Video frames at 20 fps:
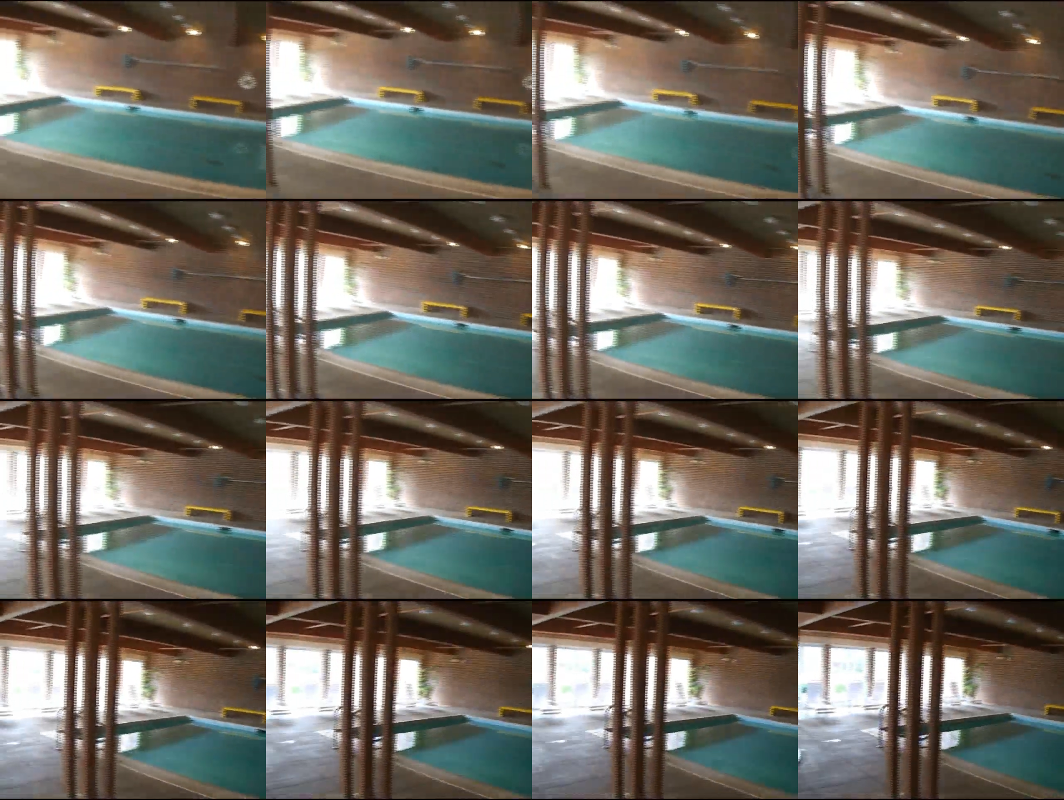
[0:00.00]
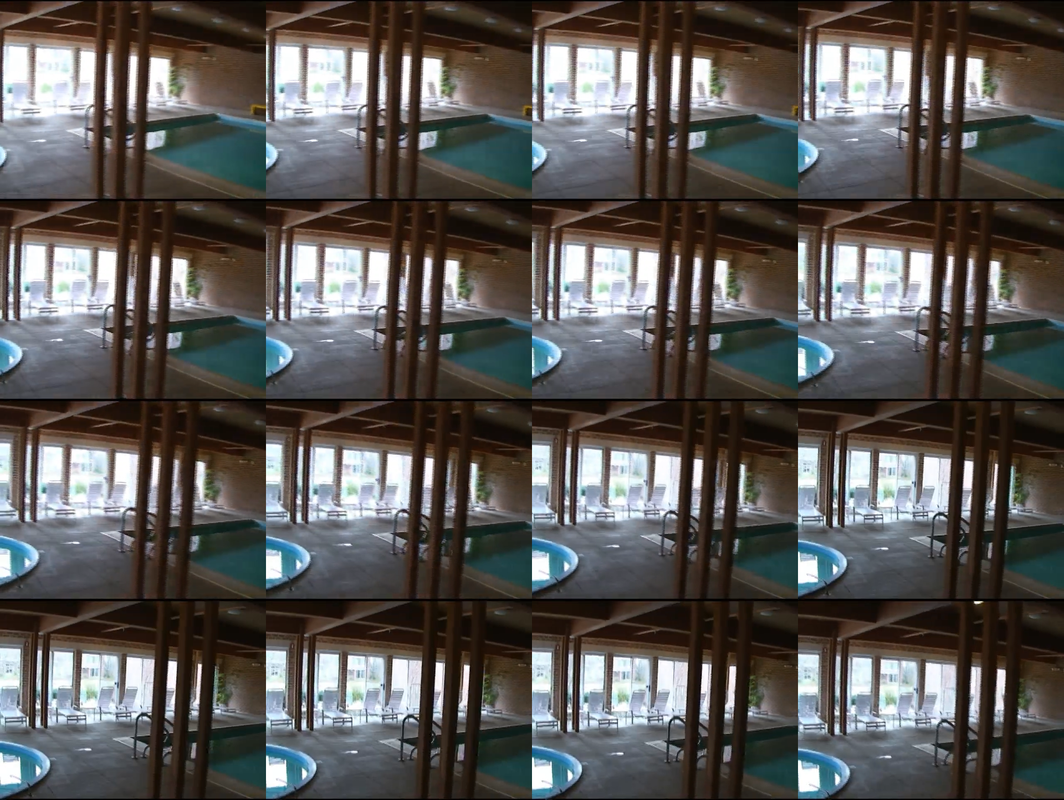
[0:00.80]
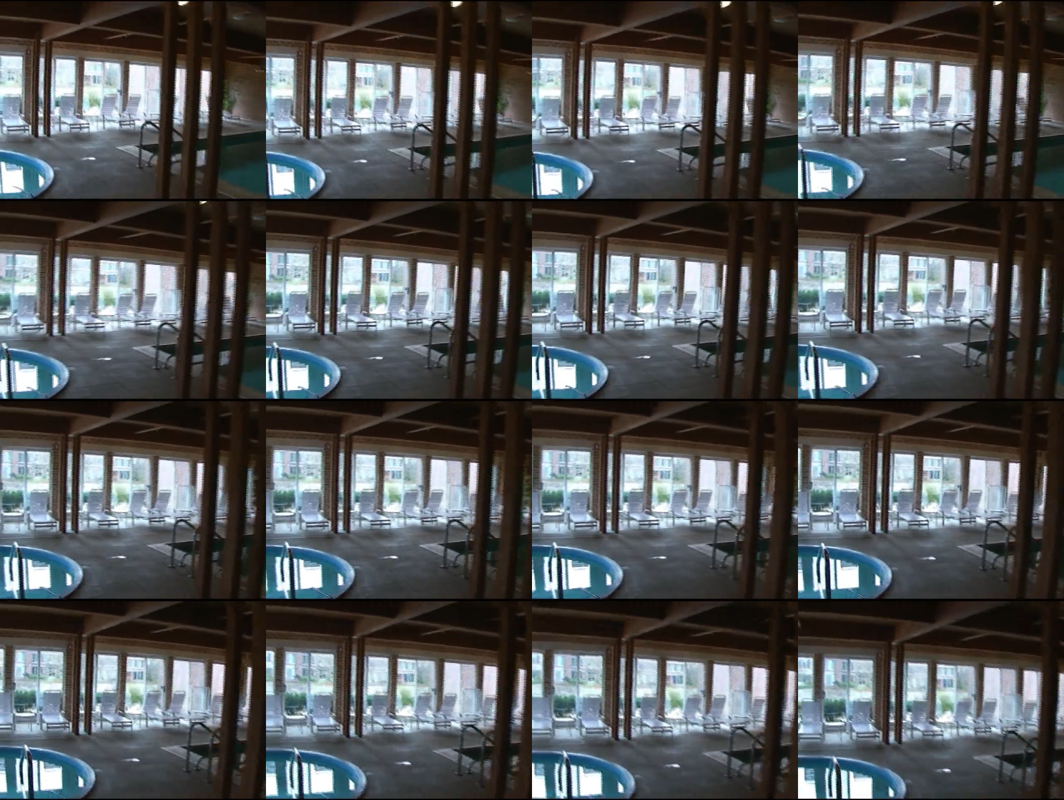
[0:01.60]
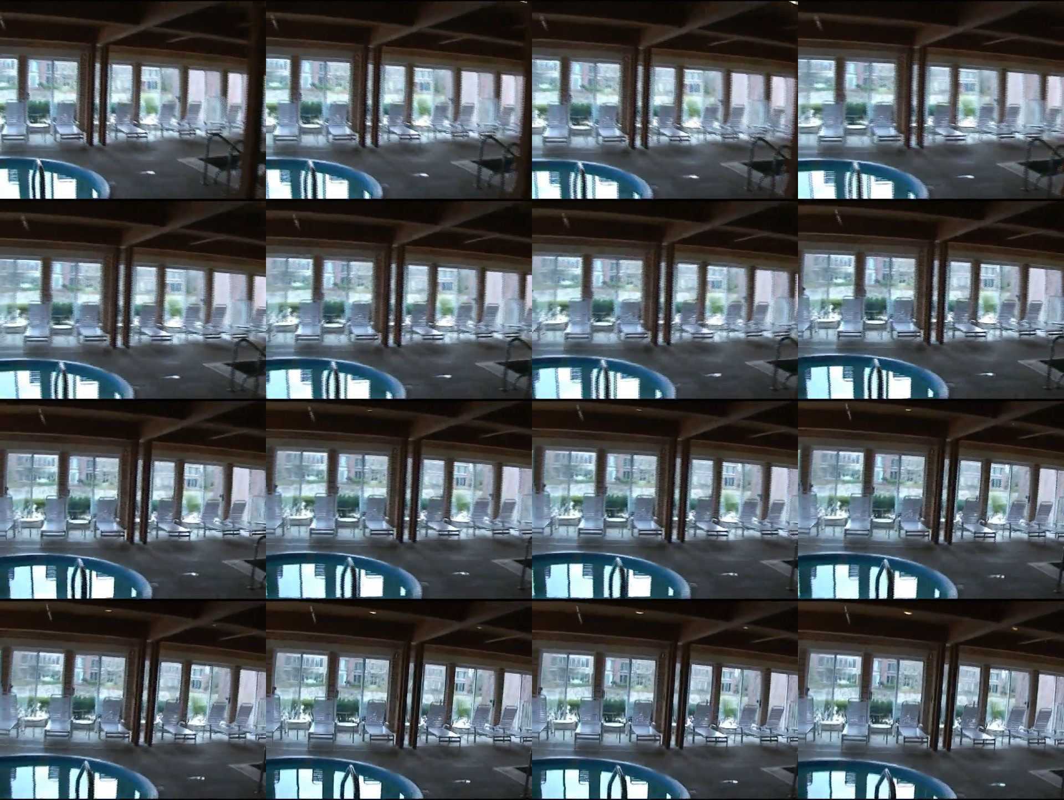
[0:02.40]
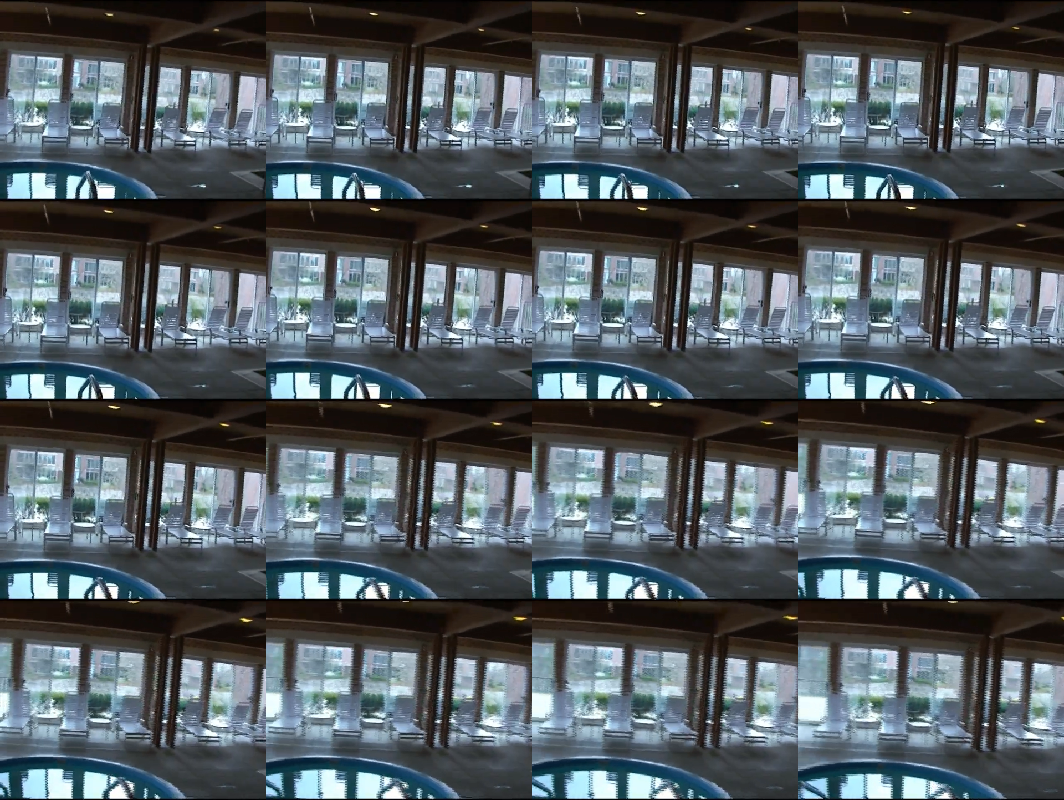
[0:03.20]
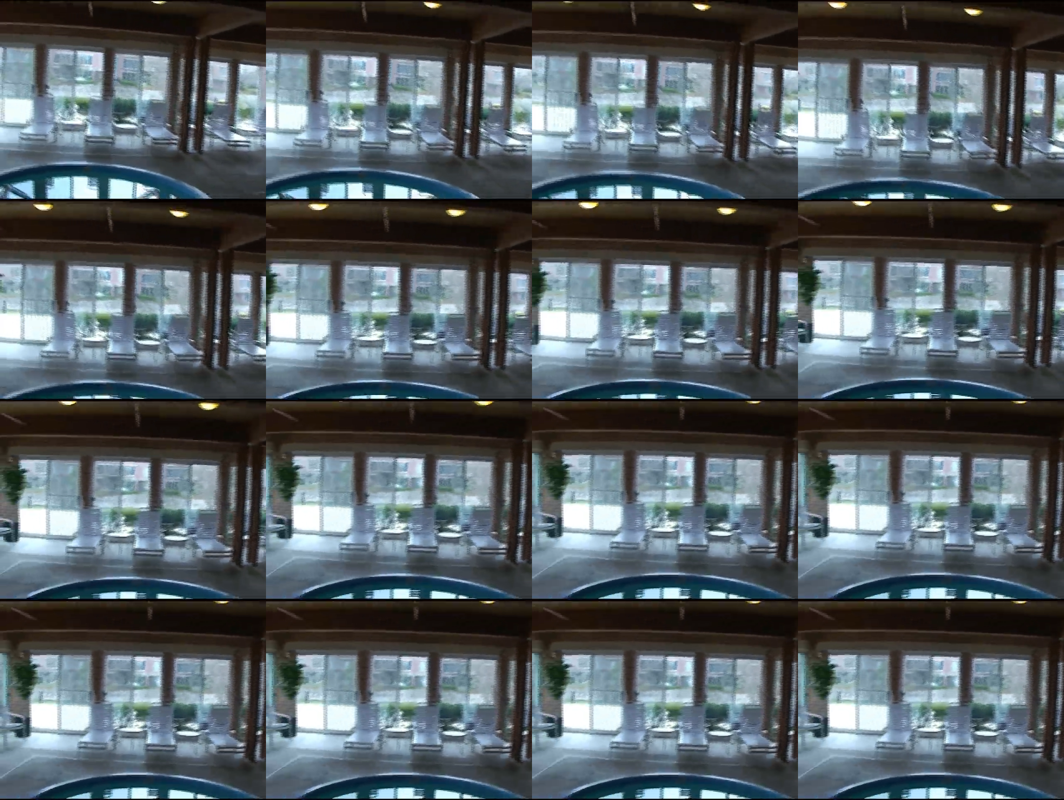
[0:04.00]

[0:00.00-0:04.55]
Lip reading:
[unreadable: no face in view]